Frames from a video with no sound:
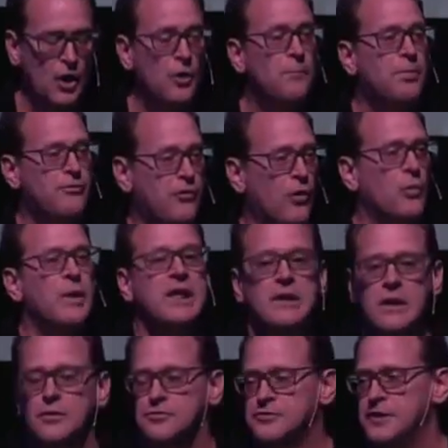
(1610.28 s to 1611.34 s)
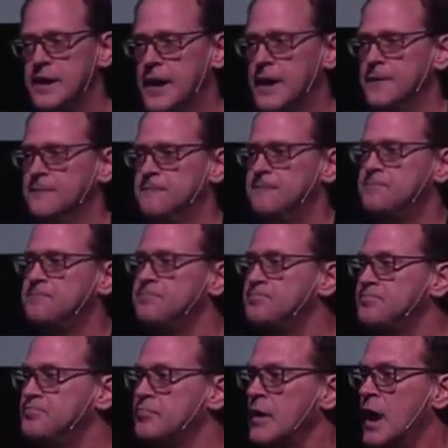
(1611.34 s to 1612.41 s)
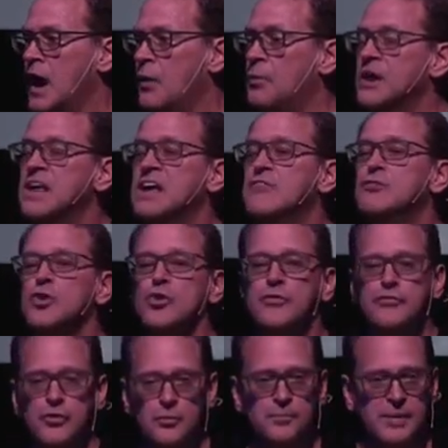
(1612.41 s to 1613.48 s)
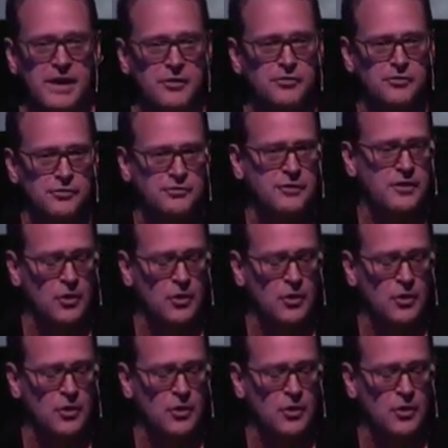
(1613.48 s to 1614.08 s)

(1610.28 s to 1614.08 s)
Before we close today, I want to give you a few pictures,